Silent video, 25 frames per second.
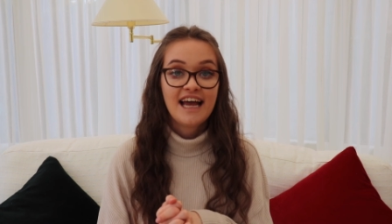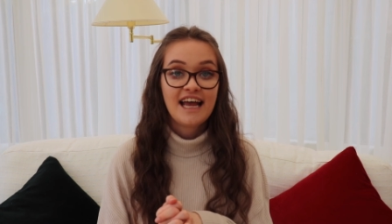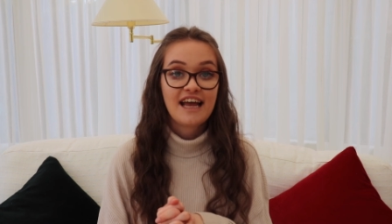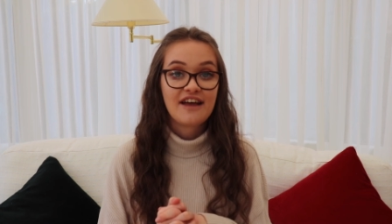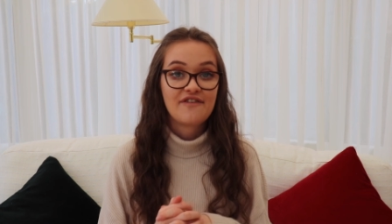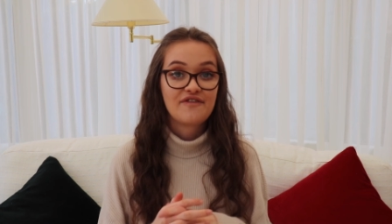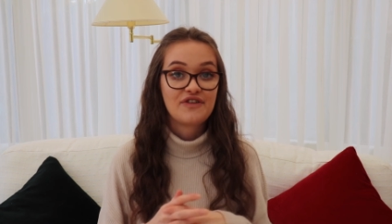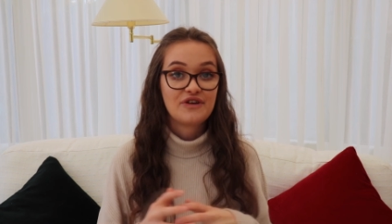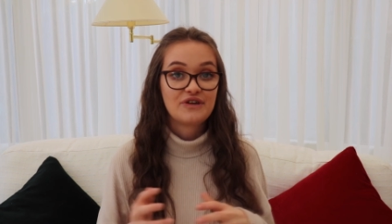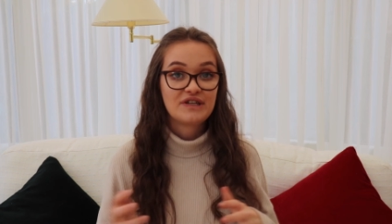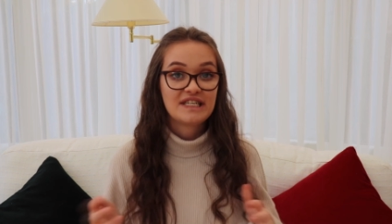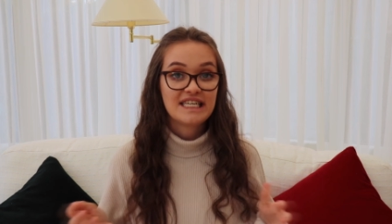
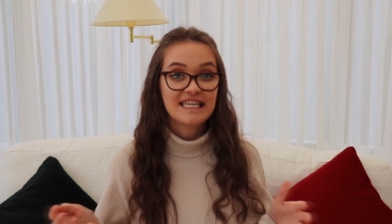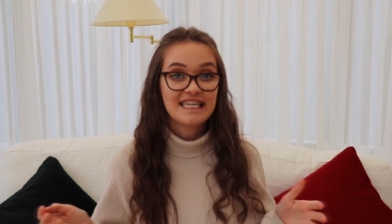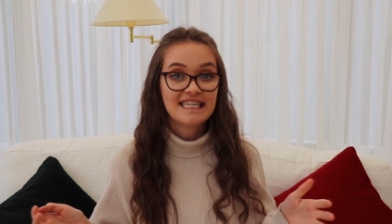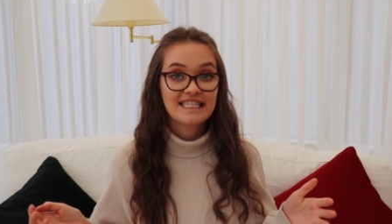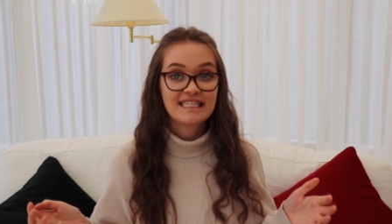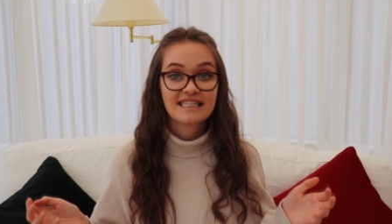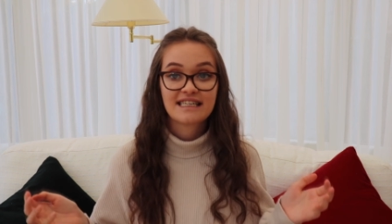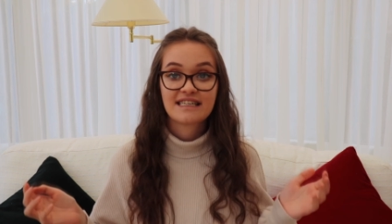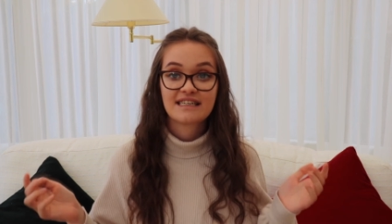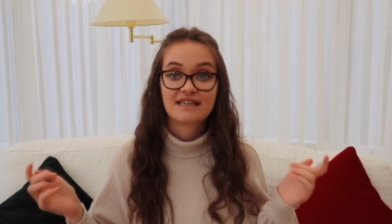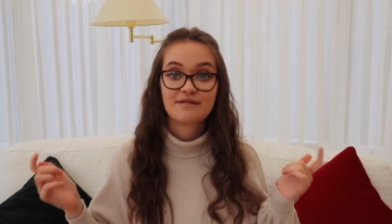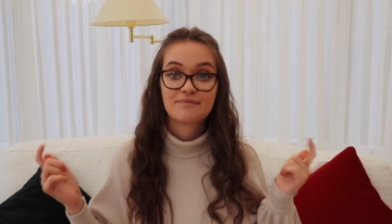If you
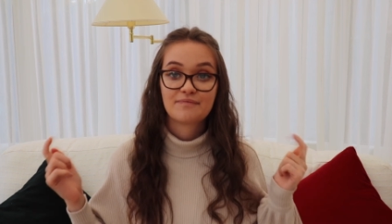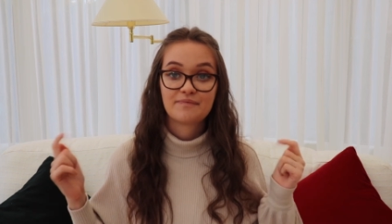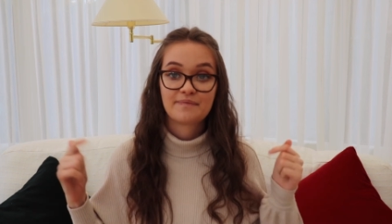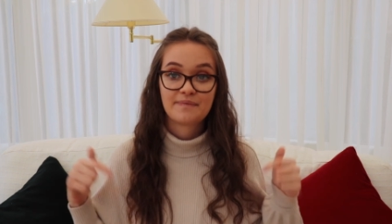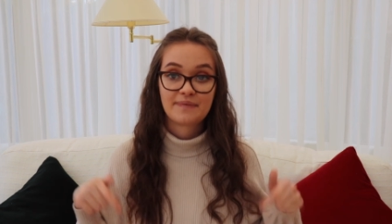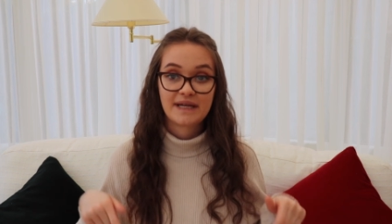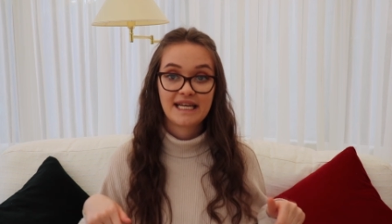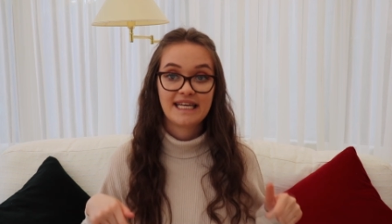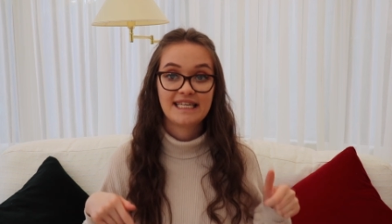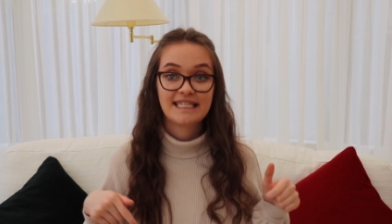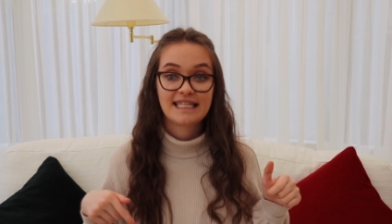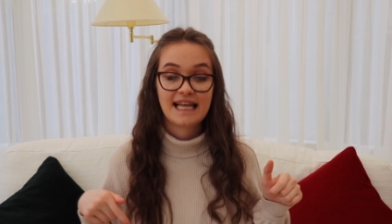did,
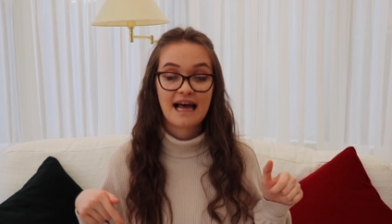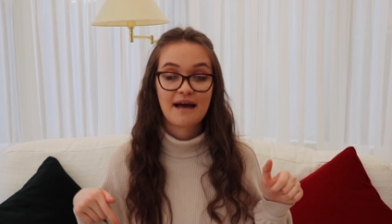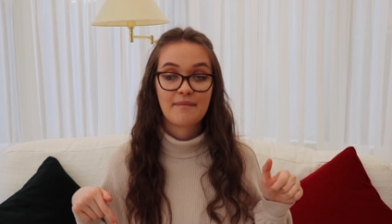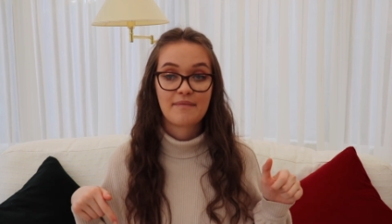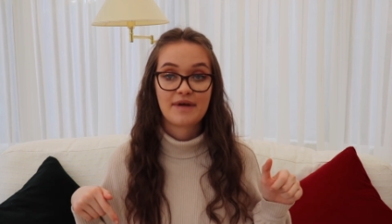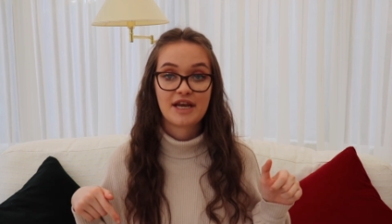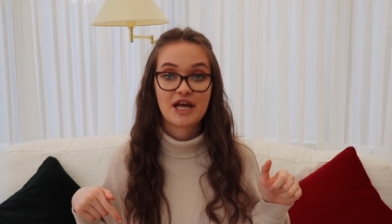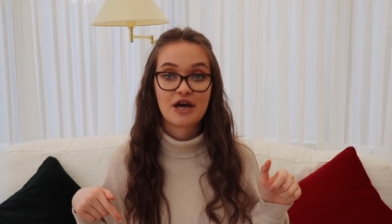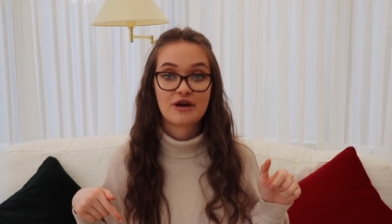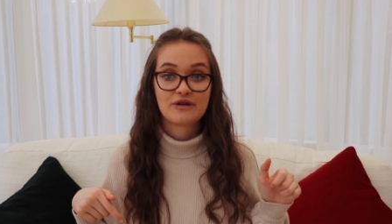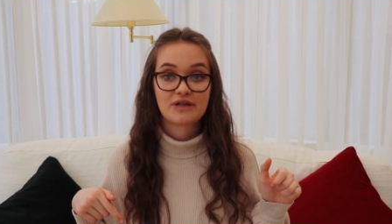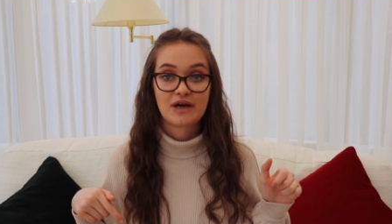please let me
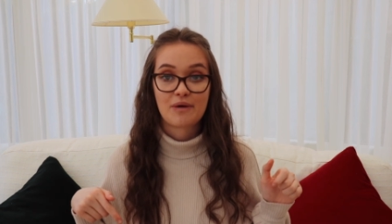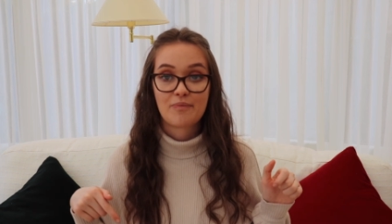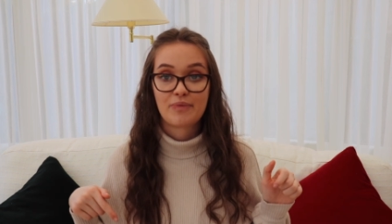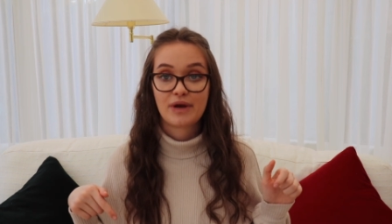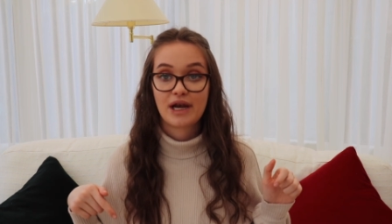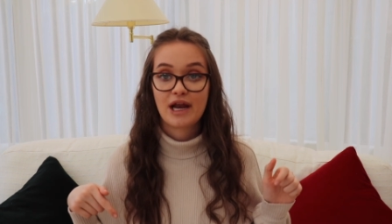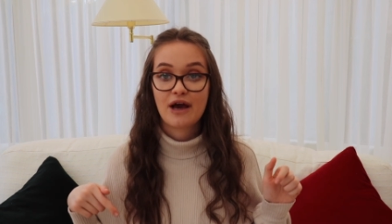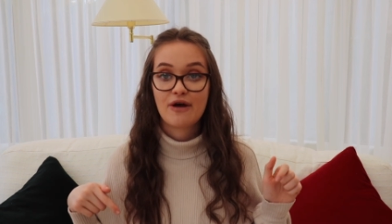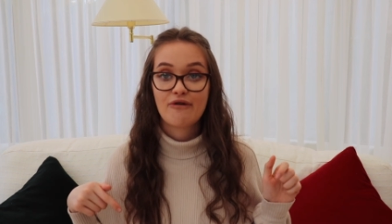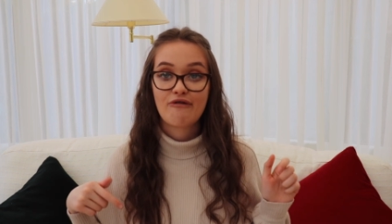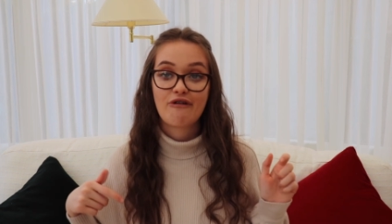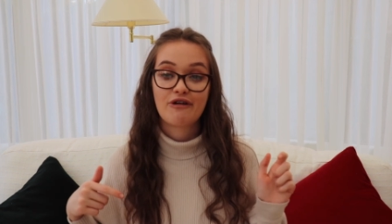know down
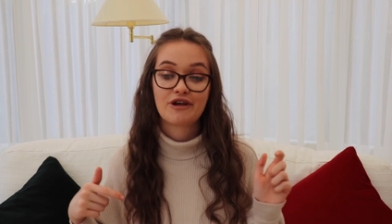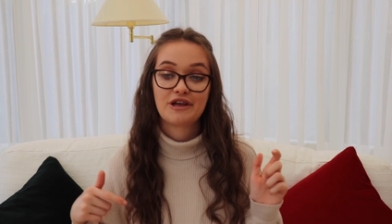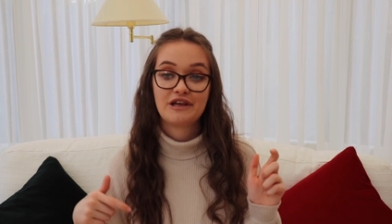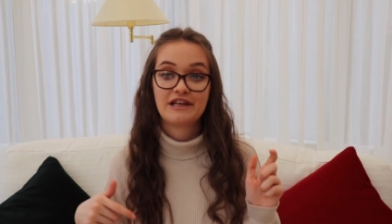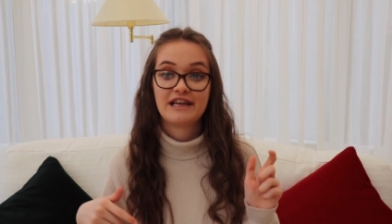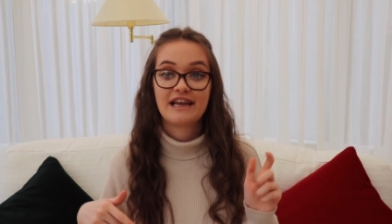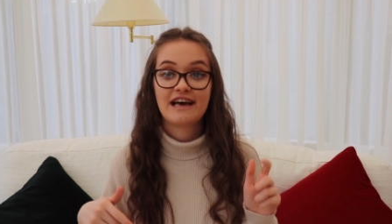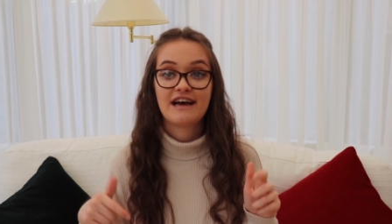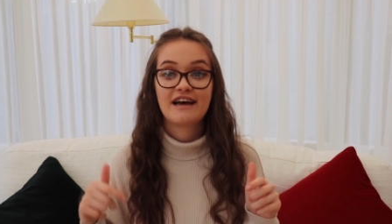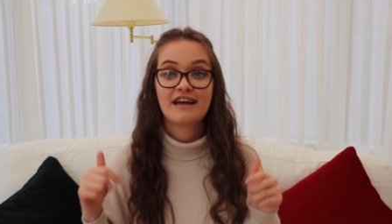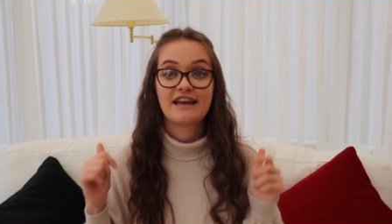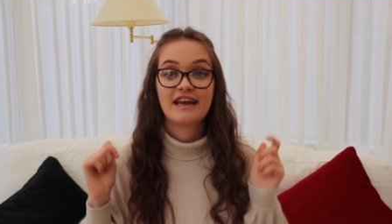below what you
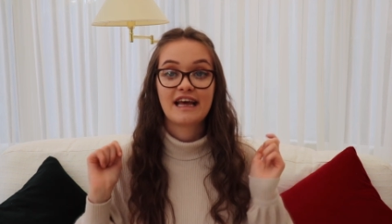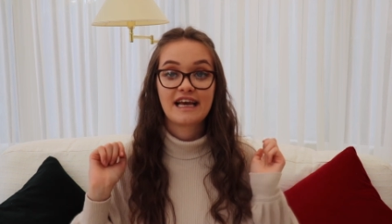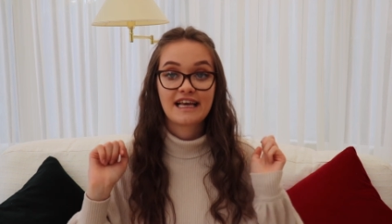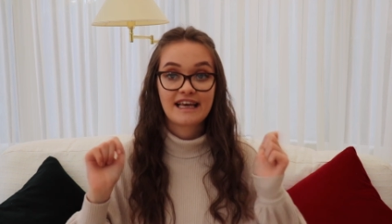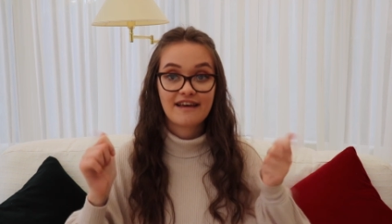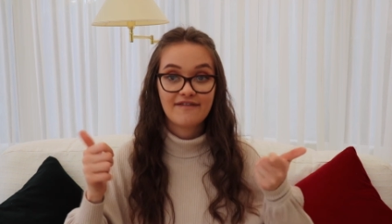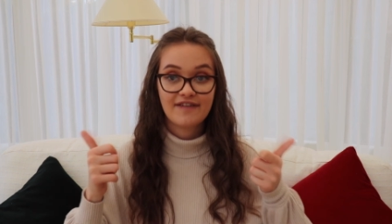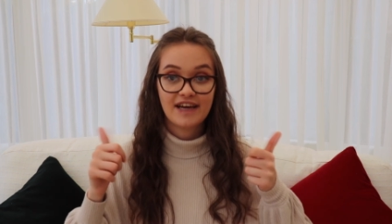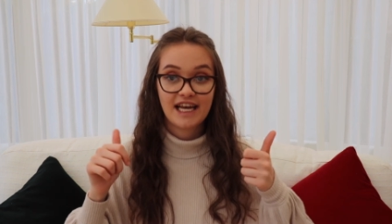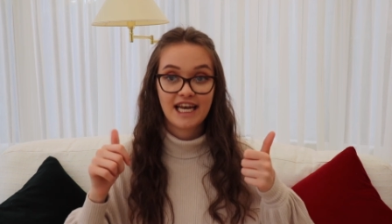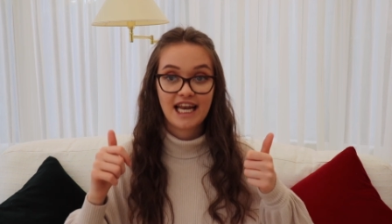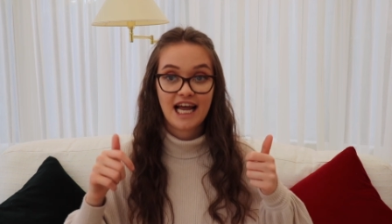learned.
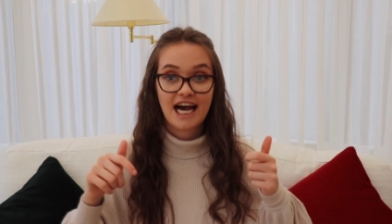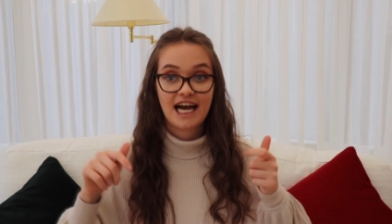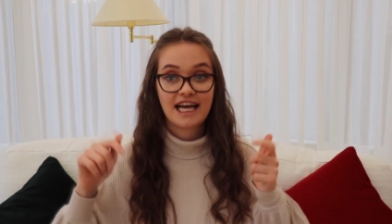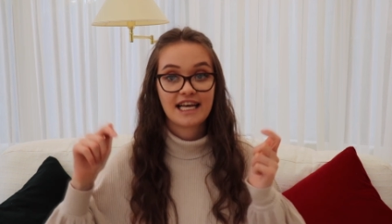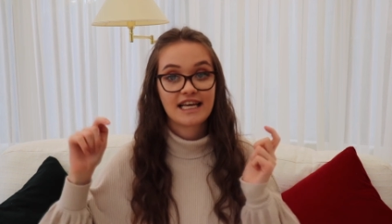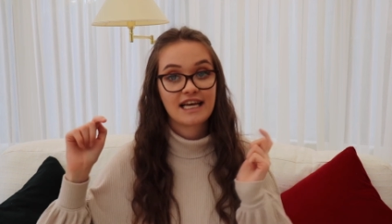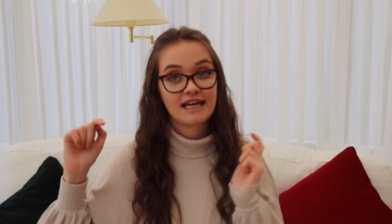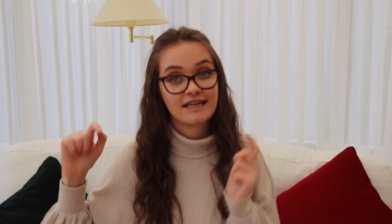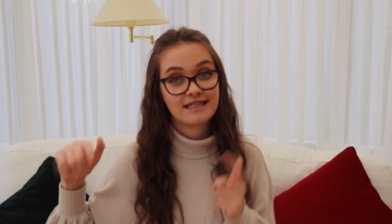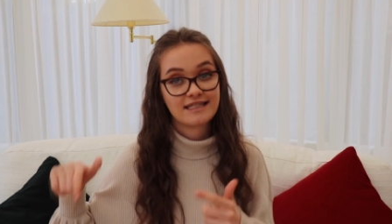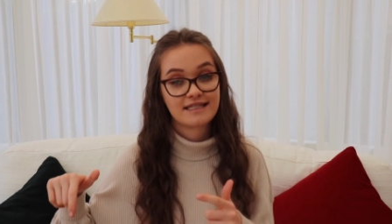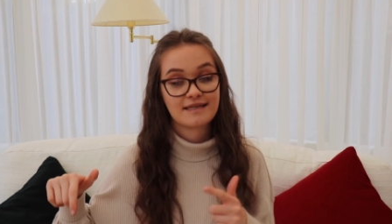Give it a
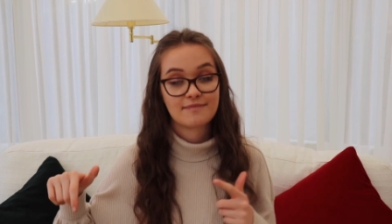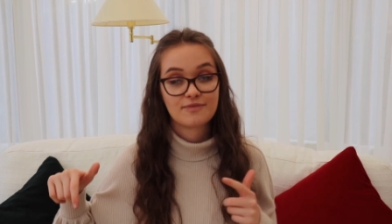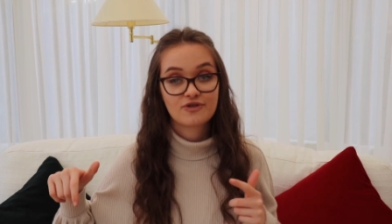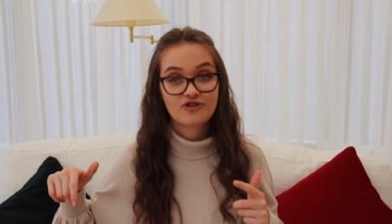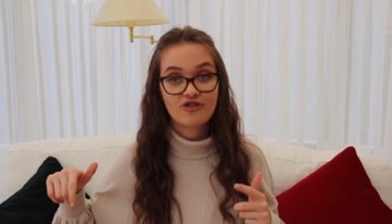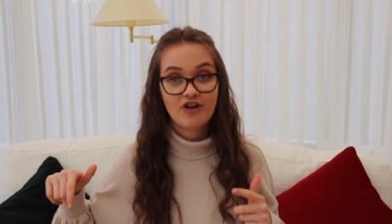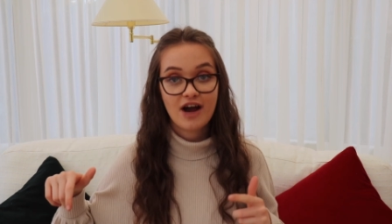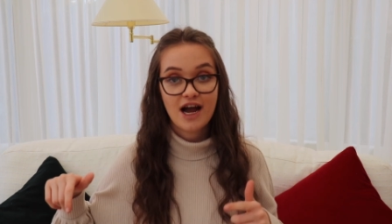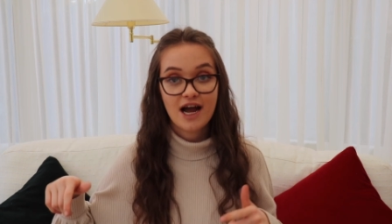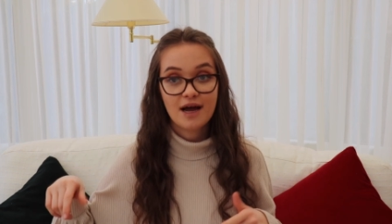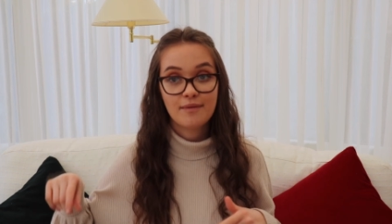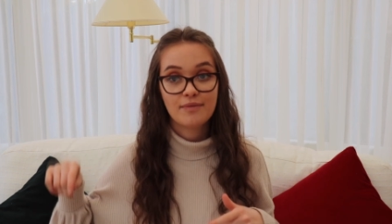like and
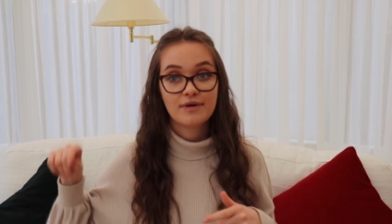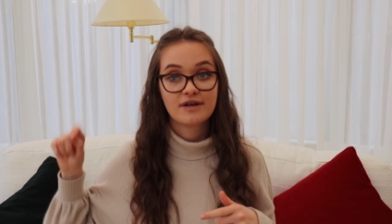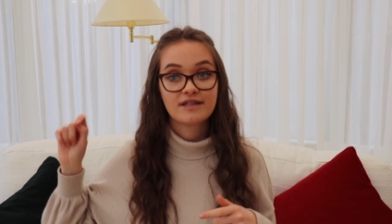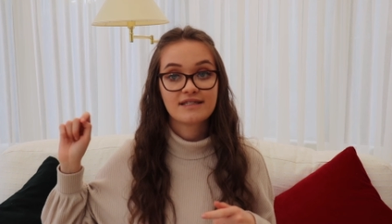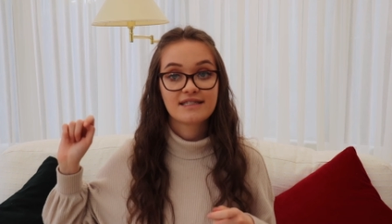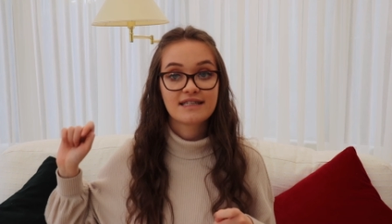subscribe.